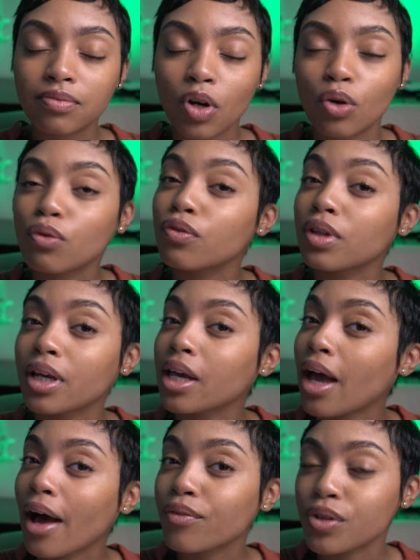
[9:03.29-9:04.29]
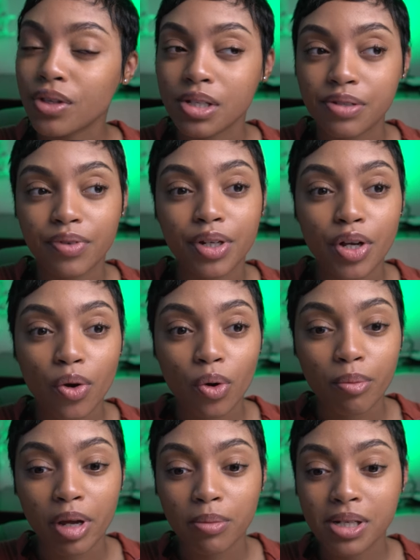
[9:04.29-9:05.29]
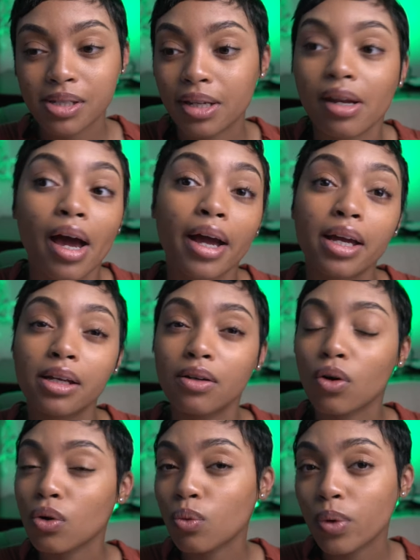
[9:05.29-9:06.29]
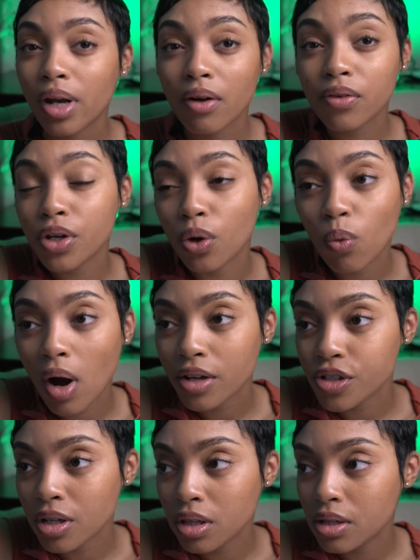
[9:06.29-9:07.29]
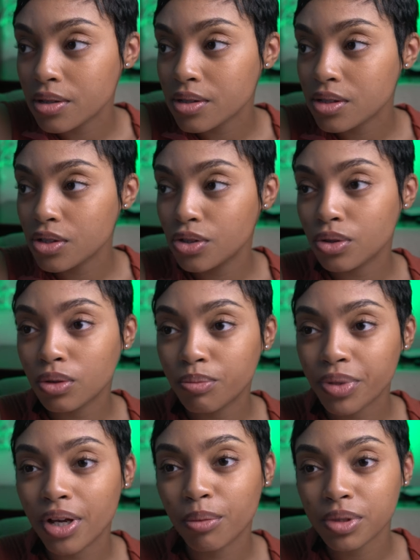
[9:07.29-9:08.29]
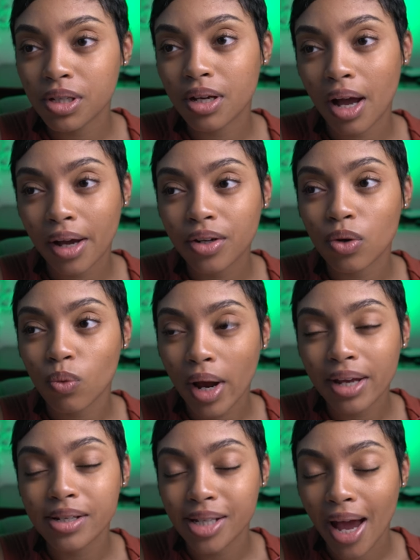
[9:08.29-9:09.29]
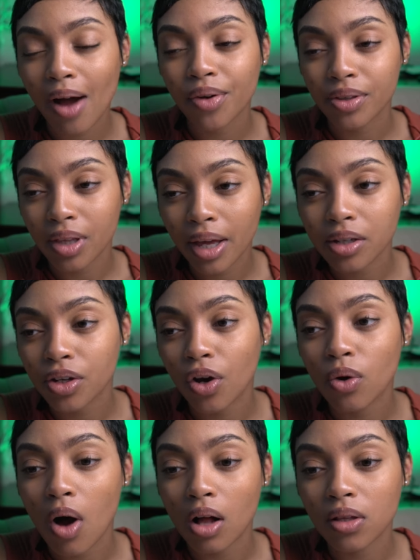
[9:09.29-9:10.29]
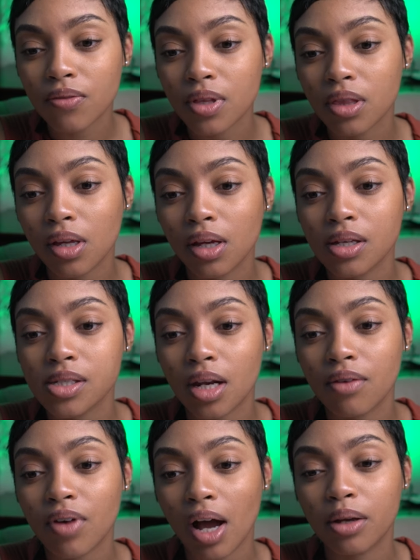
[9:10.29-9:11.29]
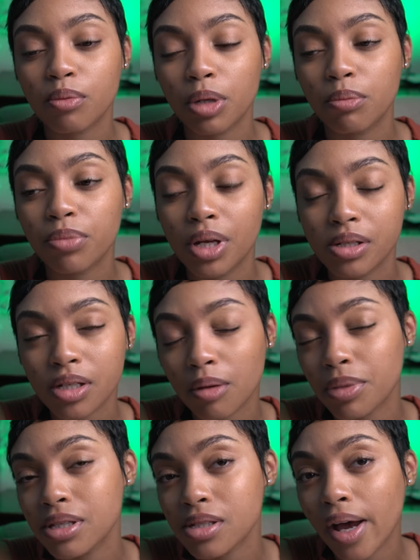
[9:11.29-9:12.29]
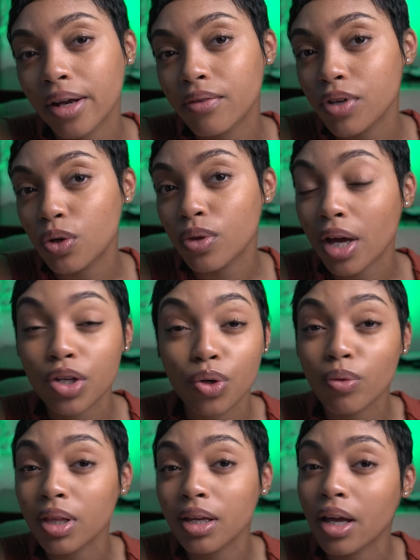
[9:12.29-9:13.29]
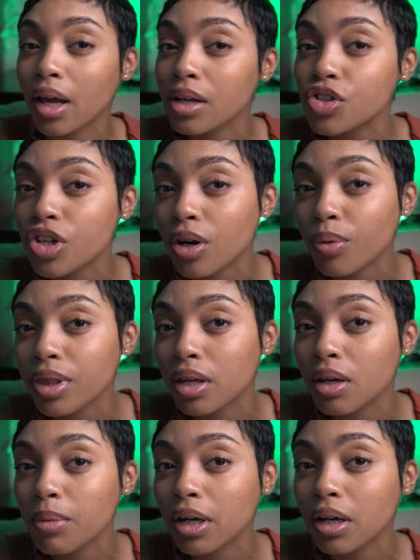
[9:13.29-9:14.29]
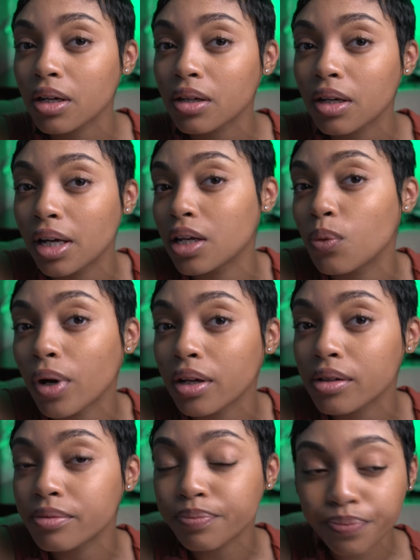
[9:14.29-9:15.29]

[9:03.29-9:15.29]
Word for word: Hopefully, after this video, or maybe tonight, or whenever you're watching this, you'll be able to kind of write down and let go all of the things that have kind of been pent up inside of you that you really can't share with anyone. anyone.